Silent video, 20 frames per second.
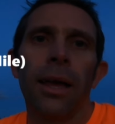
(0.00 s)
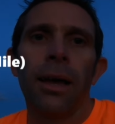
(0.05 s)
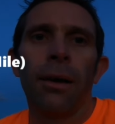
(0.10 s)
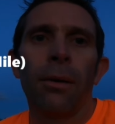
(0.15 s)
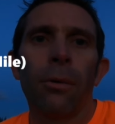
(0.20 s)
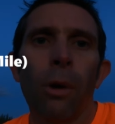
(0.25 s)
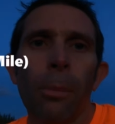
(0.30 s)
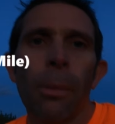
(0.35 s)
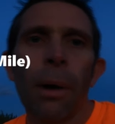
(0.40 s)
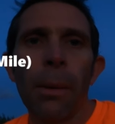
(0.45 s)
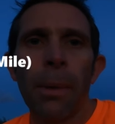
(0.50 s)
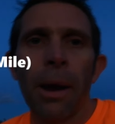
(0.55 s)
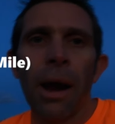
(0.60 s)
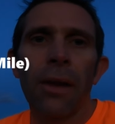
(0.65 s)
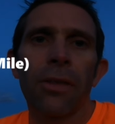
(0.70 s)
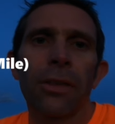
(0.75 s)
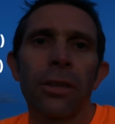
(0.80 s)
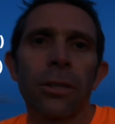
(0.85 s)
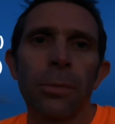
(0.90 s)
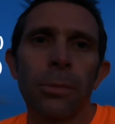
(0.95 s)
what my
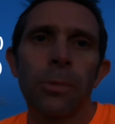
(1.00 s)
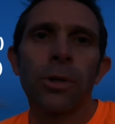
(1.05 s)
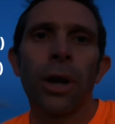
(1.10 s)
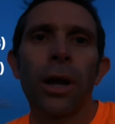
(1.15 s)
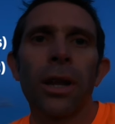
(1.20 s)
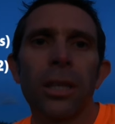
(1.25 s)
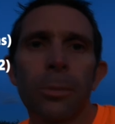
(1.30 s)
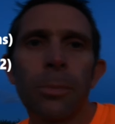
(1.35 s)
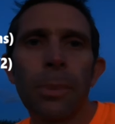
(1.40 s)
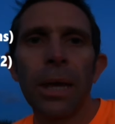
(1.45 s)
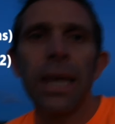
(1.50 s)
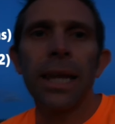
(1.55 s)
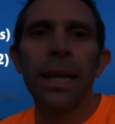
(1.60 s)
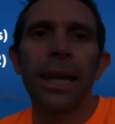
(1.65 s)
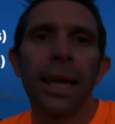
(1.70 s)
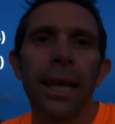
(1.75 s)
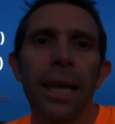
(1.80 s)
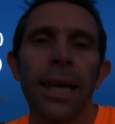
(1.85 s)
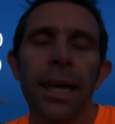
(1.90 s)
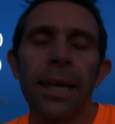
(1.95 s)
marathon training's been,
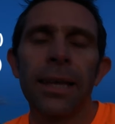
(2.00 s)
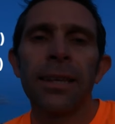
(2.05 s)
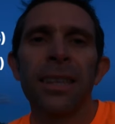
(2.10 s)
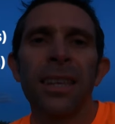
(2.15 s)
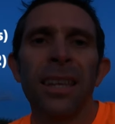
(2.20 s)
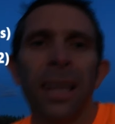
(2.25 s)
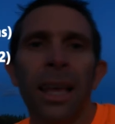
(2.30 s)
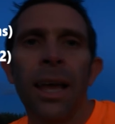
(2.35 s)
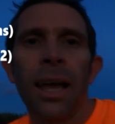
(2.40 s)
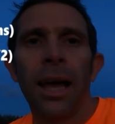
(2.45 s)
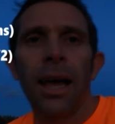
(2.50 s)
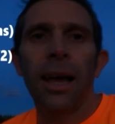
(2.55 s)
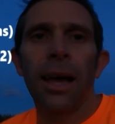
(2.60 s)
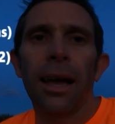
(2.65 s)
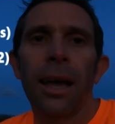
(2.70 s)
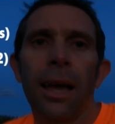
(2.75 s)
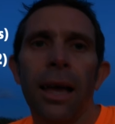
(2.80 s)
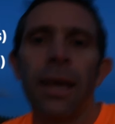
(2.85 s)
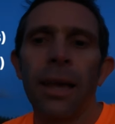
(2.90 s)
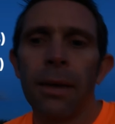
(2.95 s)

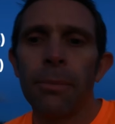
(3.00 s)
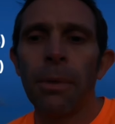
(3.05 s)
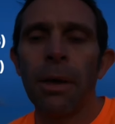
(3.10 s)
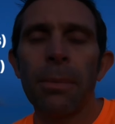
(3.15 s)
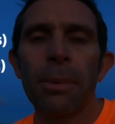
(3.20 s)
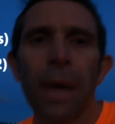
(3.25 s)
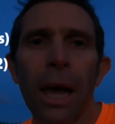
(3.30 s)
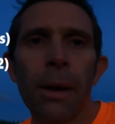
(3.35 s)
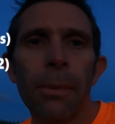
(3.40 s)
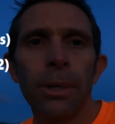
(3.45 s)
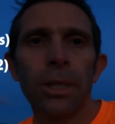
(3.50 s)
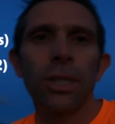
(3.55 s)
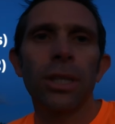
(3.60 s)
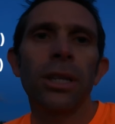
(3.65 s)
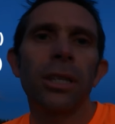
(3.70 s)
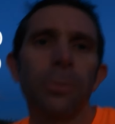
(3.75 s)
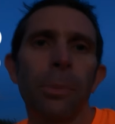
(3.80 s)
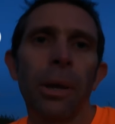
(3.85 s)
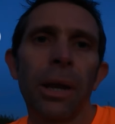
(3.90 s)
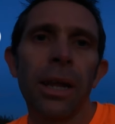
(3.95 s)
and maybe how much you
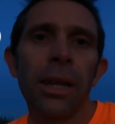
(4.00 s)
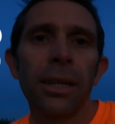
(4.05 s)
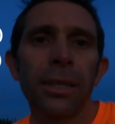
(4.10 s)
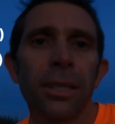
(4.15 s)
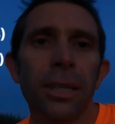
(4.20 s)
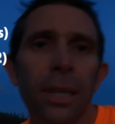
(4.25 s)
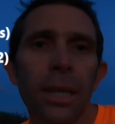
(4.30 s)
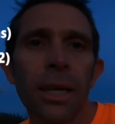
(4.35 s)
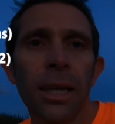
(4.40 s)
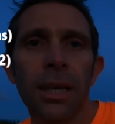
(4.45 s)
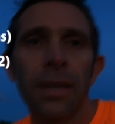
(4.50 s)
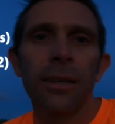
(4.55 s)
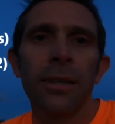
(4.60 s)
need to put in to